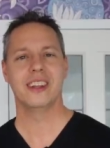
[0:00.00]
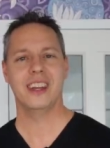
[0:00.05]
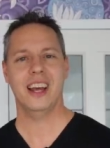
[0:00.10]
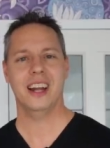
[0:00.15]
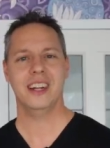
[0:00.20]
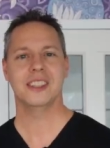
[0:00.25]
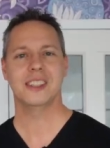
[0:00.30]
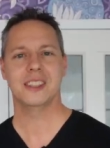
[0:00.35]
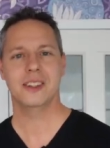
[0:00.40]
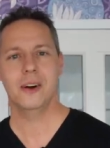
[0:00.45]

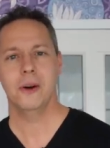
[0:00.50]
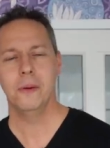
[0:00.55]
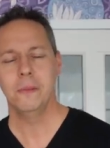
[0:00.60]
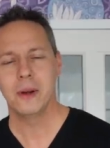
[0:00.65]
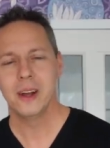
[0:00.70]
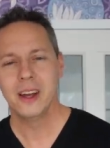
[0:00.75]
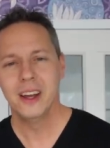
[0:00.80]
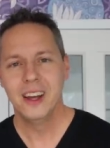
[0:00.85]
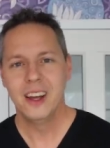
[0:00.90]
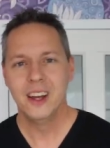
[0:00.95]

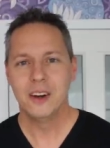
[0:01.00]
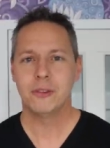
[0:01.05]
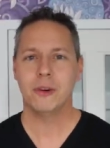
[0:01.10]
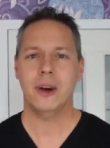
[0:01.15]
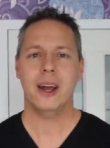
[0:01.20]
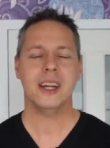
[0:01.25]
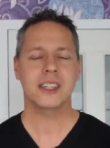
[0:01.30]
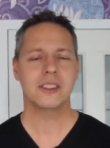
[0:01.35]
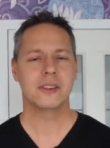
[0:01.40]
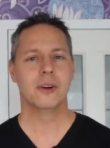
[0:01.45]
telescope
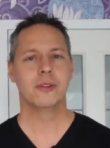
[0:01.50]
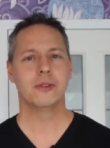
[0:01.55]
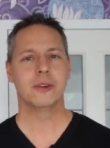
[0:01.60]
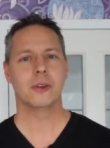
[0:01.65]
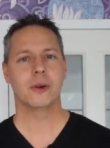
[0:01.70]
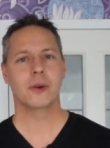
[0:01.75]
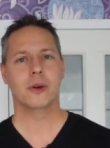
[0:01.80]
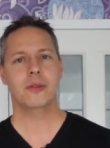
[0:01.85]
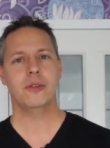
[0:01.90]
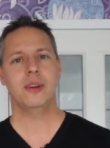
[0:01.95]
for
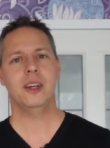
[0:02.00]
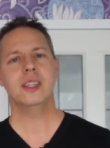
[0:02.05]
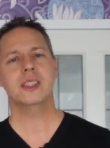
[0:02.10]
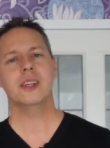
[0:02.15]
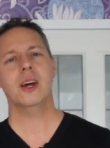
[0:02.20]
astrophotography.